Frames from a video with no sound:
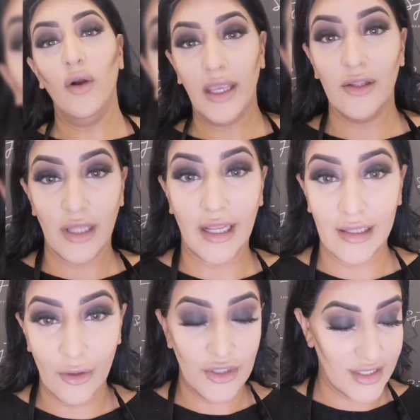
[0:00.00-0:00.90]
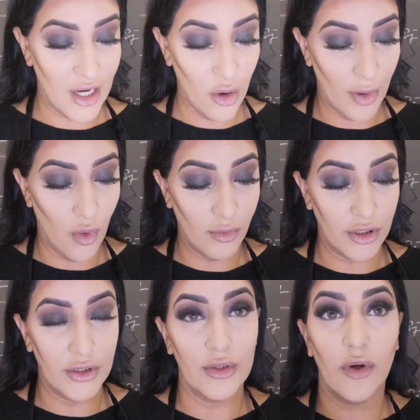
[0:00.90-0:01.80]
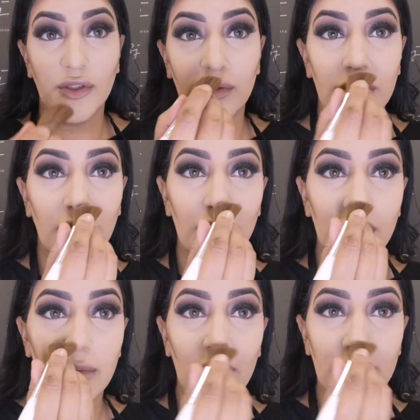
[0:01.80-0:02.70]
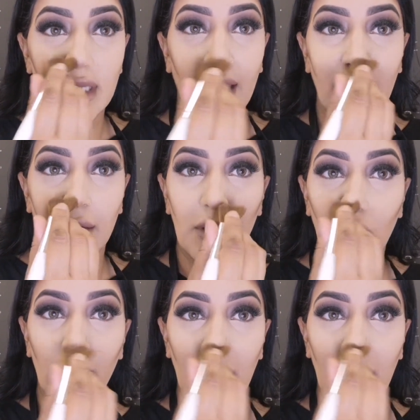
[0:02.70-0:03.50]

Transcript: okay, I look like a clown just now, but what I'm going to do also is contour my nose, and then I'm going to